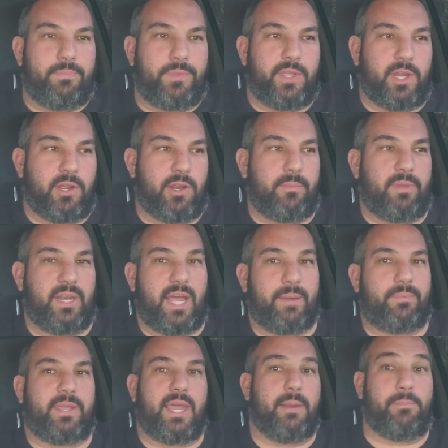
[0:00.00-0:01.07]
You know what I mean?
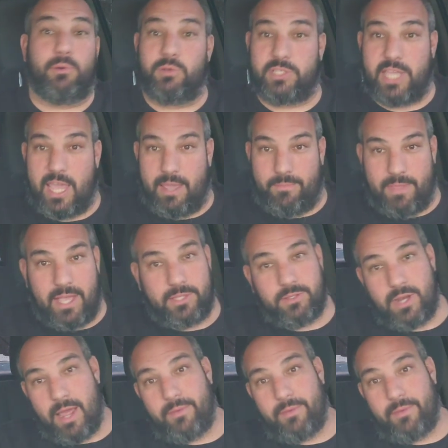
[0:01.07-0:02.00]
I'd get a boost cam. That's it.